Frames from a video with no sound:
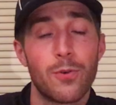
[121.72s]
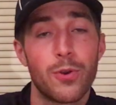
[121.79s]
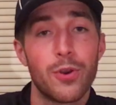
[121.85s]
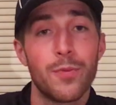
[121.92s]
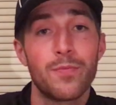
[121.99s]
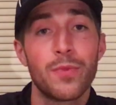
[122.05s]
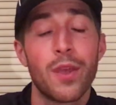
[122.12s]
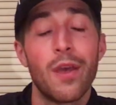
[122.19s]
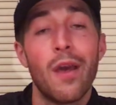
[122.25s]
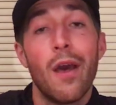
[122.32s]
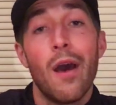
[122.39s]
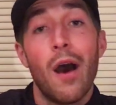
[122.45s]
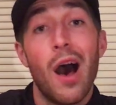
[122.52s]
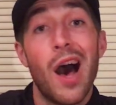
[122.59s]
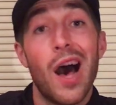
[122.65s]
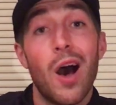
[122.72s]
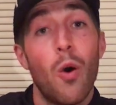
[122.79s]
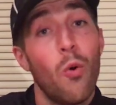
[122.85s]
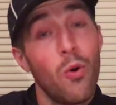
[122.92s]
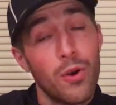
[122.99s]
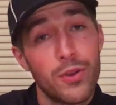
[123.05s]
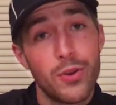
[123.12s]
for you.
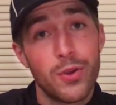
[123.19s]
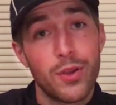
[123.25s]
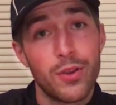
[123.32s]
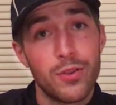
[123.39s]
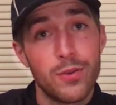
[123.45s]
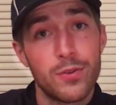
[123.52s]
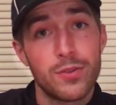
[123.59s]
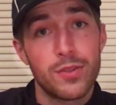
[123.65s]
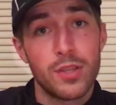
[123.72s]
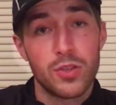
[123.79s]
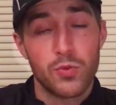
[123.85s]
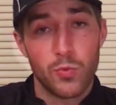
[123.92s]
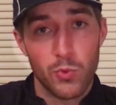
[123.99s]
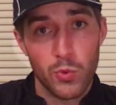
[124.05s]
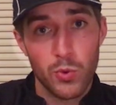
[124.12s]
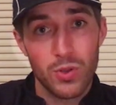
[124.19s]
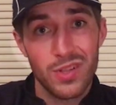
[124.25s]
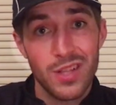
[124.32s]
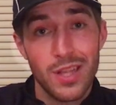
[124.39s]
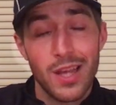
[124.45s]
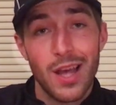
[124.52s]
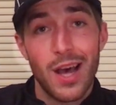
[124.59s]
Or you can use this
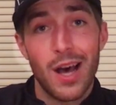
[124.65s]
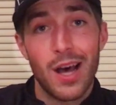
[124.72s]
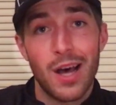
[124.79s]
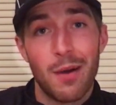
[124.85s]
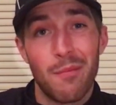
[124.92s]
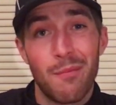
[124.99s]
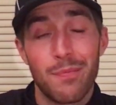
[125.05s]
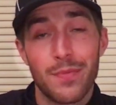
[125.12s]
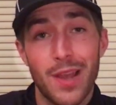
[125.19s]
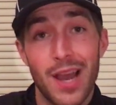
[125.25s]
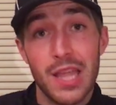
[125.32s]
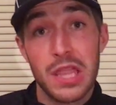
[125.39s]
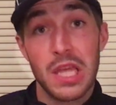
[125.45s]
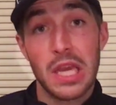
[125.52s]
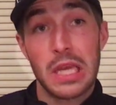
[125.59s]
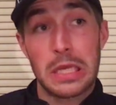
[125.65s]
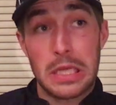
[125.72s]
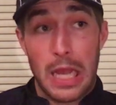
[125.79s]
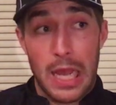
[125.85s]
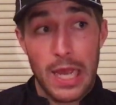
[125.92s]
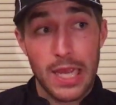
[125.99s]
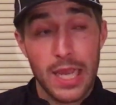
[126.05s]
rule. I think
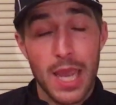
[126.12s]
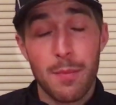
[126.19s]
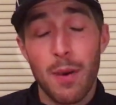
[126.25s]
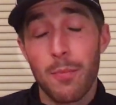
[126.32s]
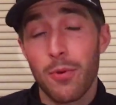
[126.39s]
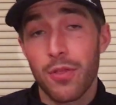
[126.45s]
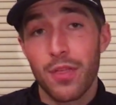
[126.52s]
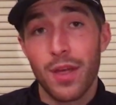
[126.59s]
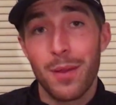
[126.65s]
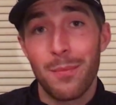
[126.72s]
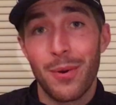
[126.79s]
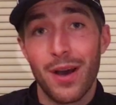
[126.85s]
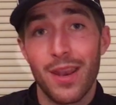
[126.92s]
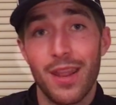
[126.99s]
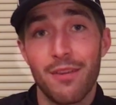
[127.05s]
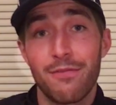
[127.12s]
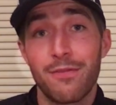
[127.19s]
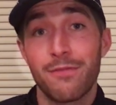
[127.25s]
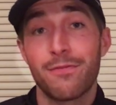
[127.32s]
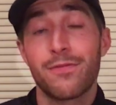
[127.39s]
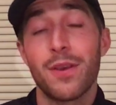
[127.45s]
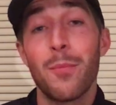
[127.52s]
I came up with it, but
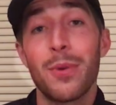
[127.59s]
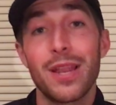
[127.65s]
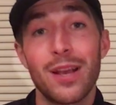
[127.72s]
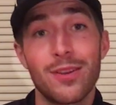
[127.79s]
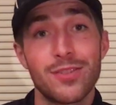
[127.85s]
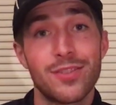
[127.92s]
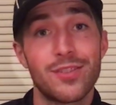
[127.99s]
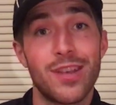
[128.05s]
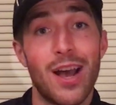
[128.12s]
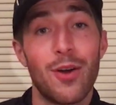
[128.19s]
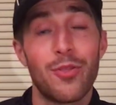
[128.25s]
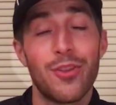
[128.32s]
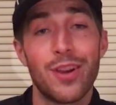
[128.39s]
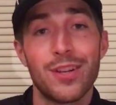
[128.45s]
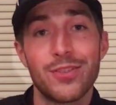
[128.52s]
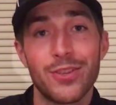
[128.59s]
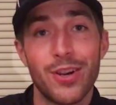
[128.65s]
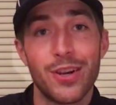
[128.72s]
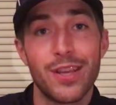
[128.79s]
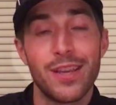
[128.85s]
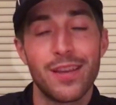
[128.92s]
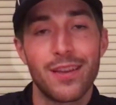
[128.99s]
if somebody else out there has
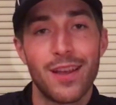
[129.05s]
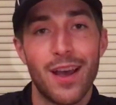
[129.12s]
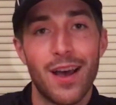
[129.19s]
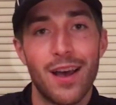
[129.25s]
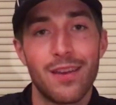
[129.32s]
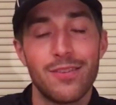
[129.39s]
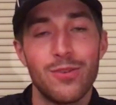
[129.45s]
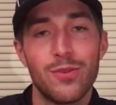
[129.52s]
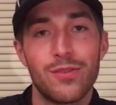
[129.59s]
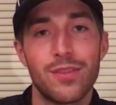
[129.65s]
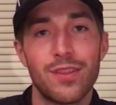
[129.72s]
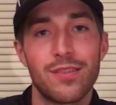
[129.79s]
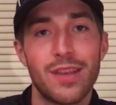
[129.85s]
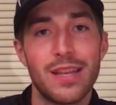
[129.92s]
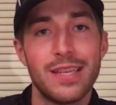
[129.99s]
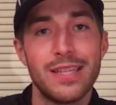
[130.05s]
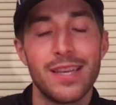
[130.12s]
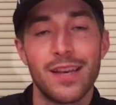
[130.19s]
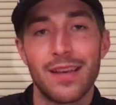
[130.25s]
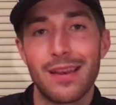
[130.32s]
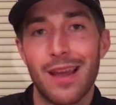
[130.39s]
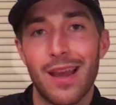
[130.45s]
already used this
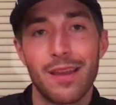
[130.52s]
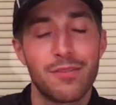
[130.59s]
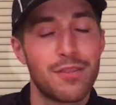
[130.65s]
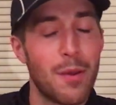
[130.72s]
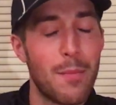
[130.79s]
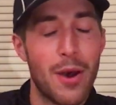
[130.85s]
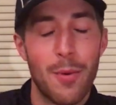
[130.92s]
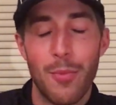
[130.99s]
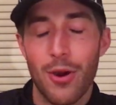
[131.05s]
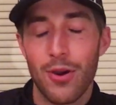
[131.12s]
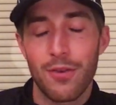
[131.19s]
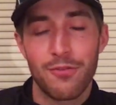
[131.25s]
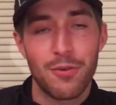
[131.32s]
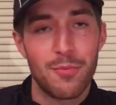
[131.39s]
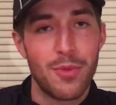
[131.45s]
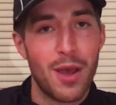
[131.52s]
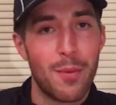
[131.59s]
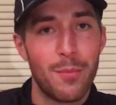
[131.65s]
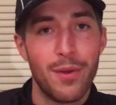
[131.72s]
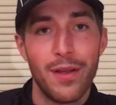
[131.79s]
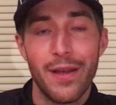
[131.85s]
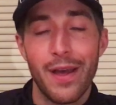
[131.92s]
idea and I somehow borrowed it from
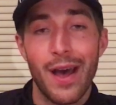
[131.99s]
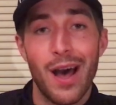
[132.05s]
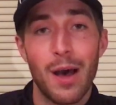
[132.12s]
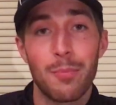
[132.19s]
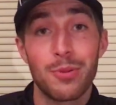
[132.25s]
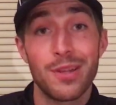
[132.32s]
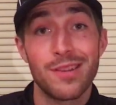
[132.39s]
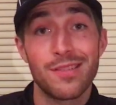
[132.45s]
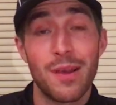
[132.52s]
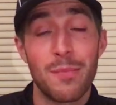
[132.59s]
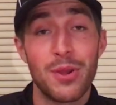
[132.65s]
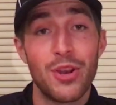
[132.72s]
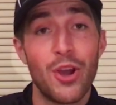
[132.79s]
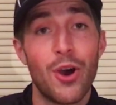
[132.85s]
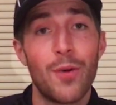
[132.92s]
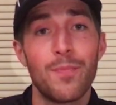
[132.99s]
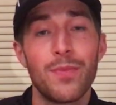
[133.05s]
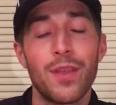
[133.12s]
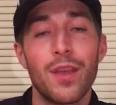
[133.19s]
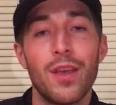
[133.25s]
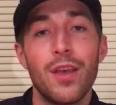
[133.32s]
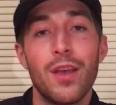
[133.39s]
them, please let me know.
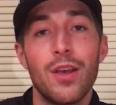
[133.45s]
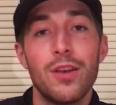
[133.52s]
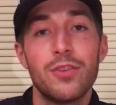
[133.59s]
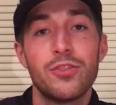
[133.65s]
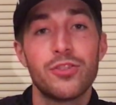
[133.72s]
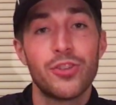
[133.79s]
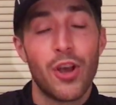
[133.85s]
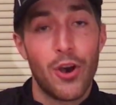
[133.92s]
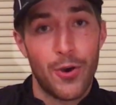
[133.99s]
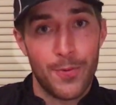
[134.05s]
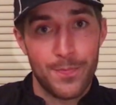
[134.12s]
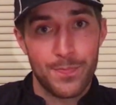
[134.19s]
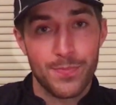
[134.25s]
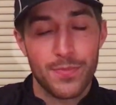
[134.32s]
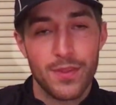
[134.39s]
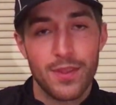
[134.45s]
So